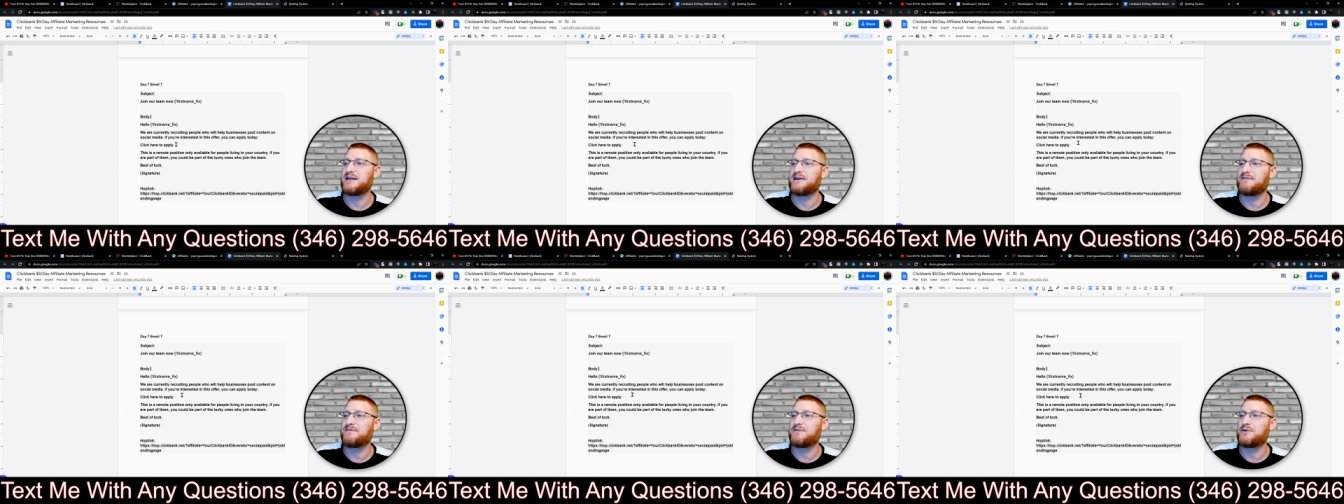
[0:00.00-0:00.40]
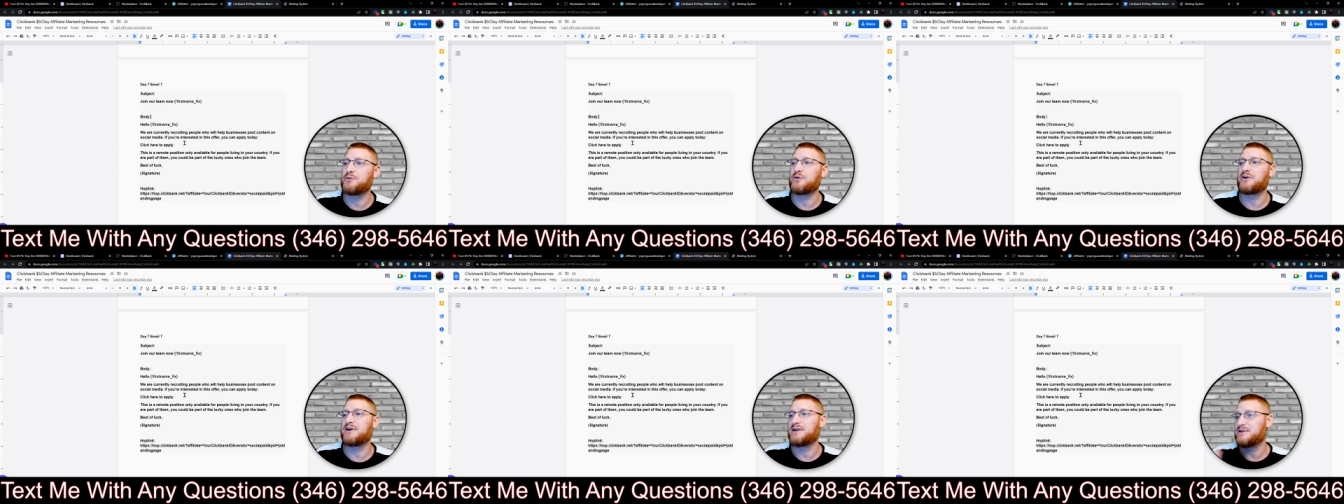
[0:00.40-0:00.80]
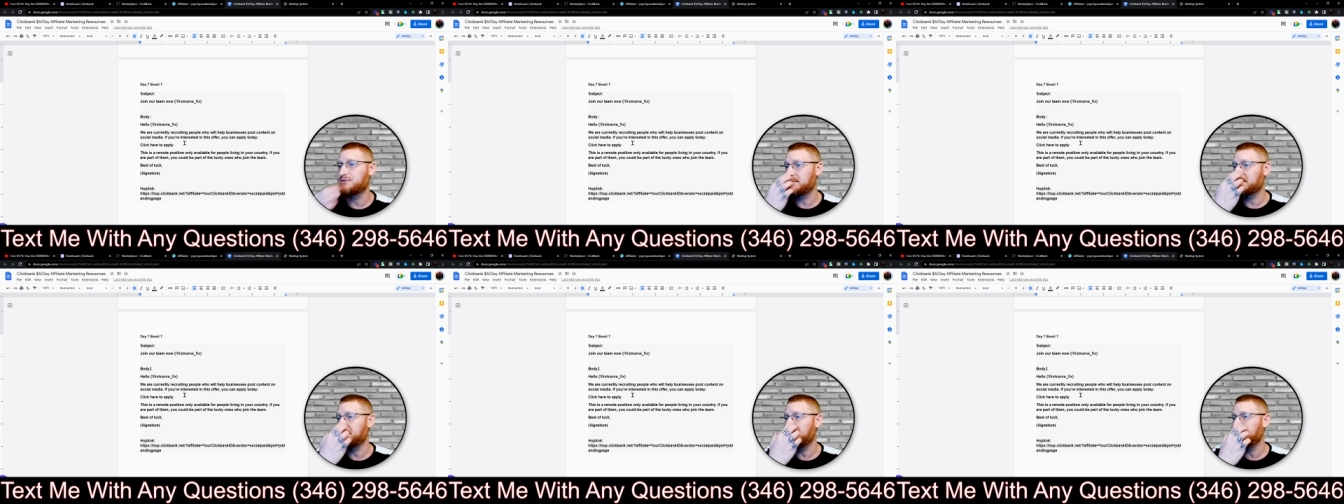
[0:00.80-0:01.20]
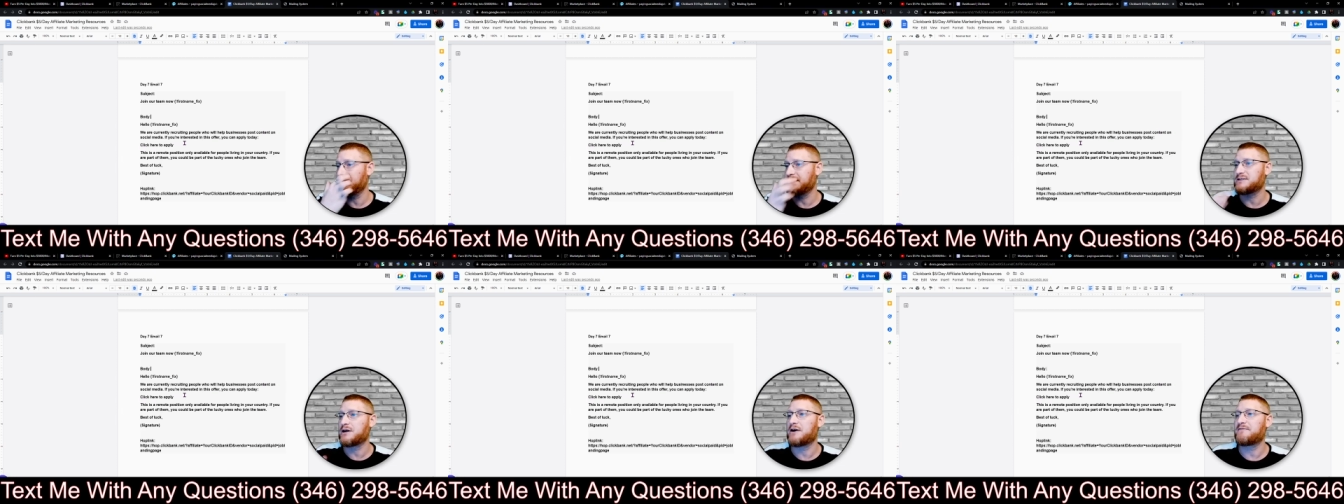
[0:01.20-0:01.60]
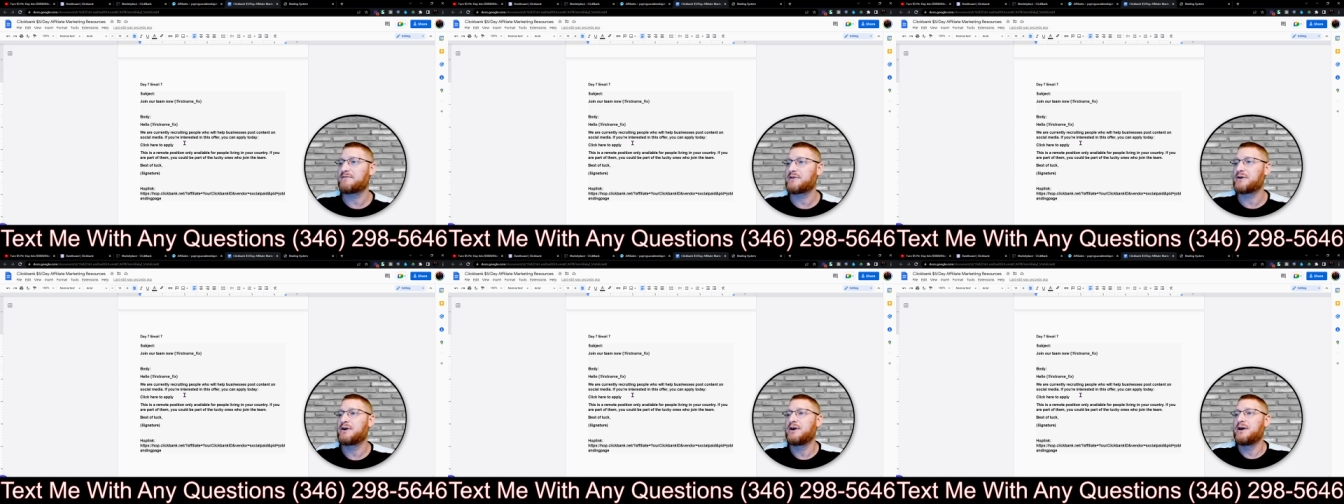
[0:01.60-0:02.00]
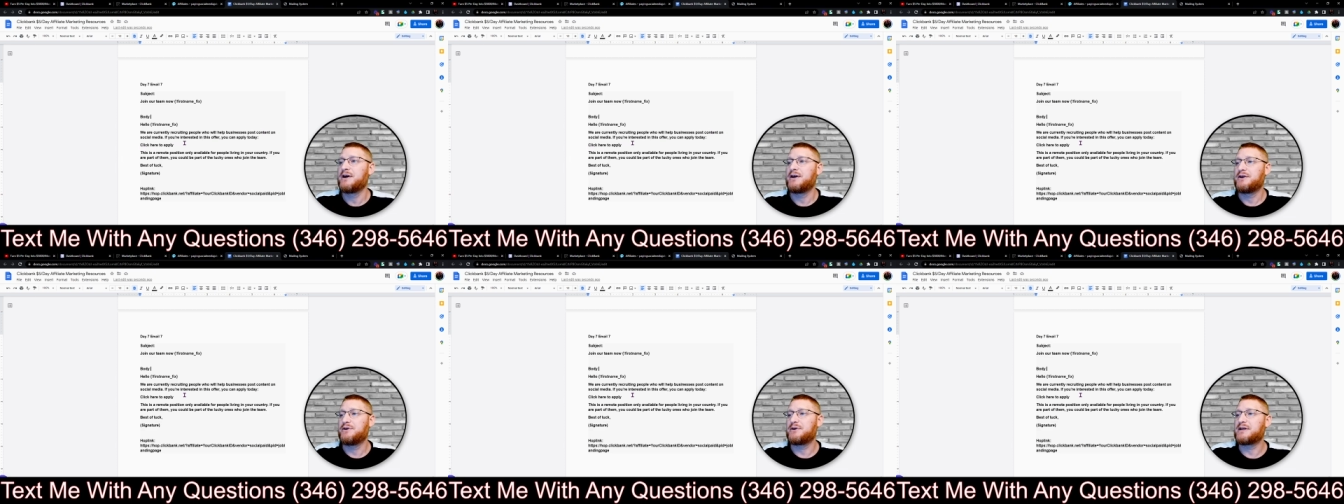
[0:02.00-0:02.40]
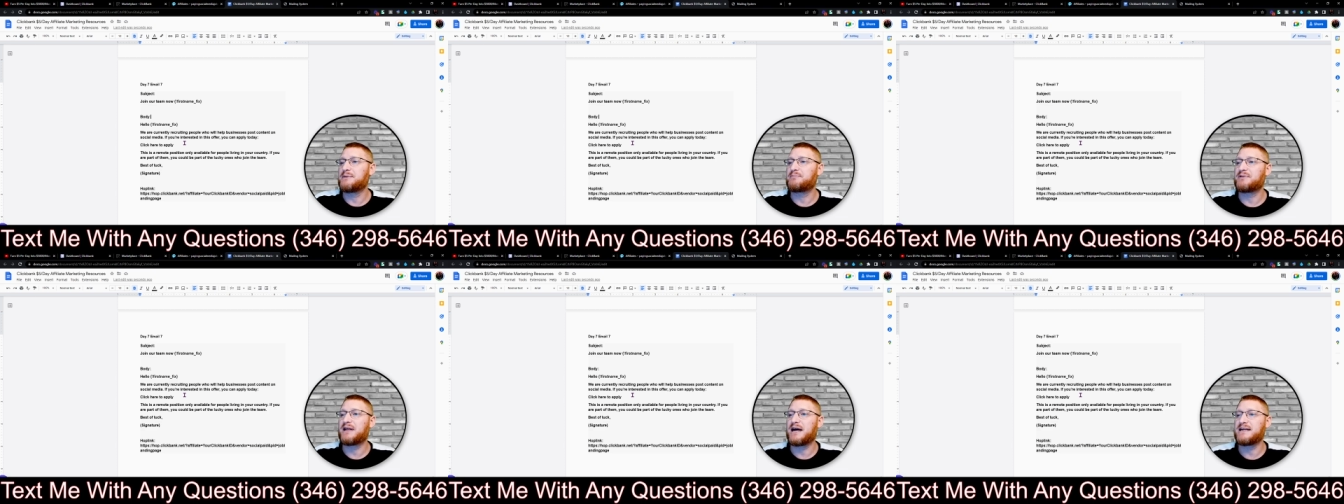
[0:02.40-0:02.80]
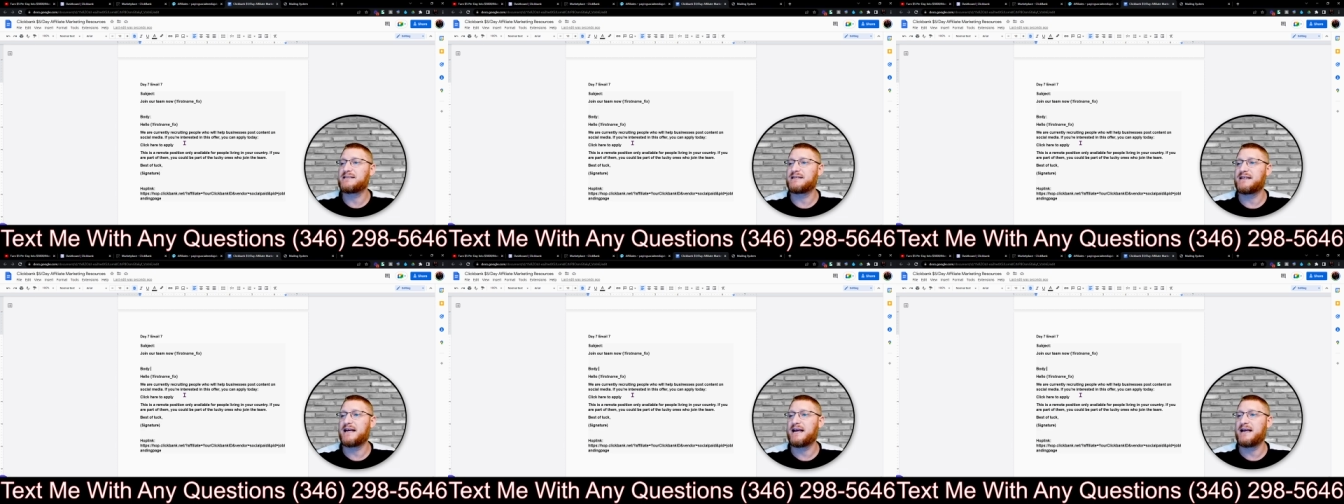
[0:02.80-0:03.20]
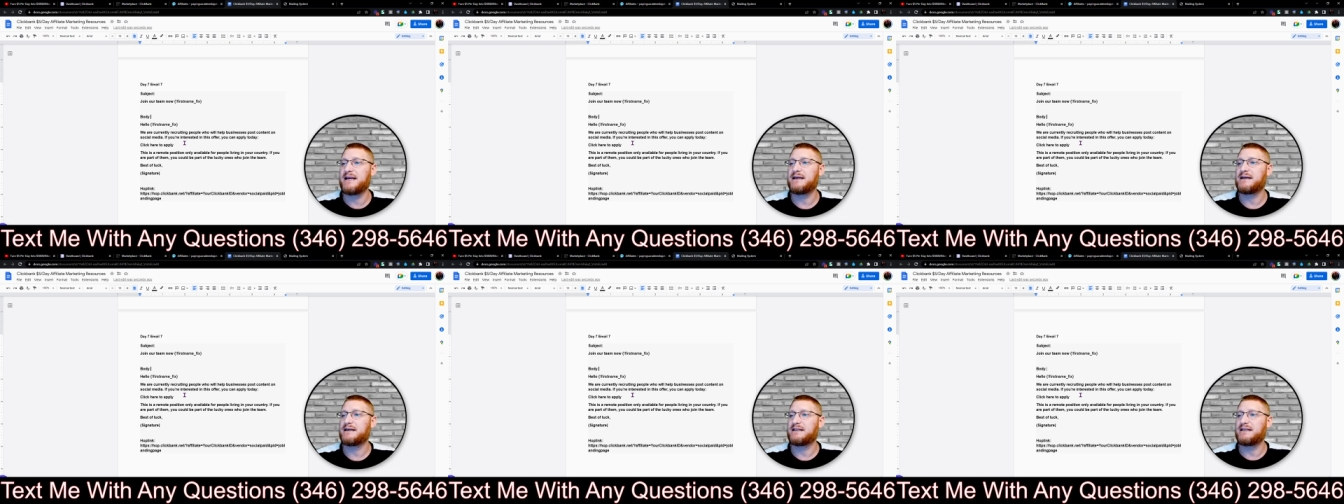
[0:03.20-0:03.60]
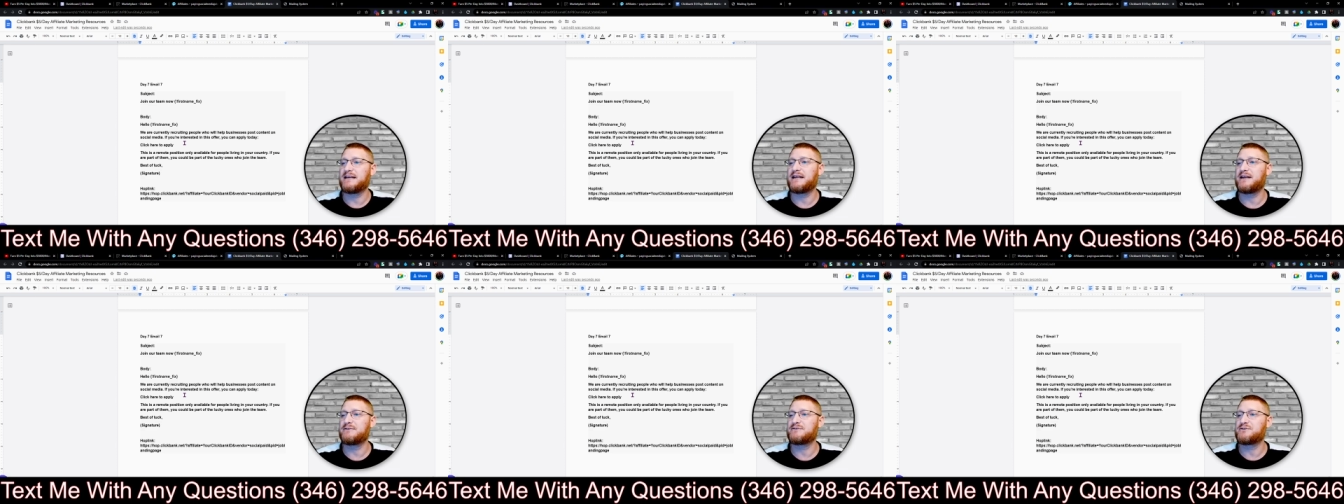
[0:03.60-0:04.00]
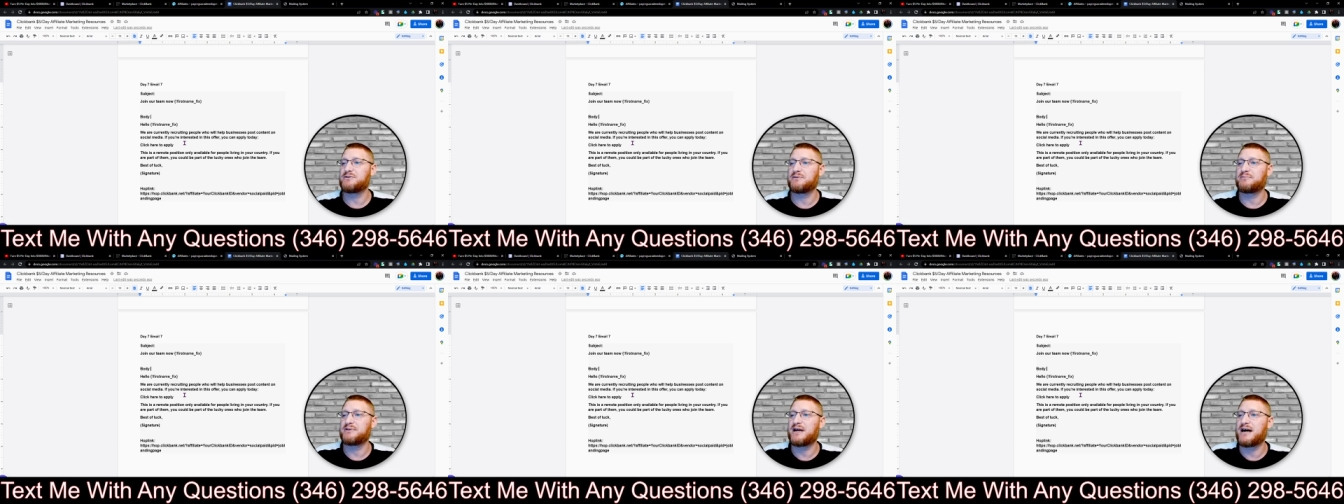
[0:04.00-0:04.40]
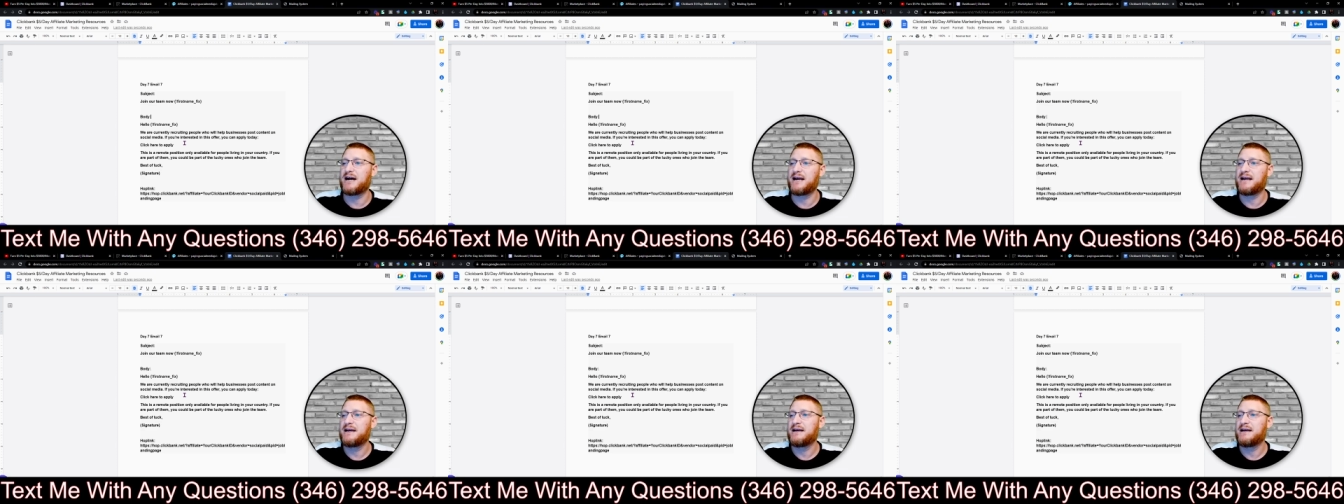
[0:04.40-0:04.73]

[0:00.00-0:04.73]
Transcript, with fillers: If you are interested in this offer, you can apply today. Click here to apply.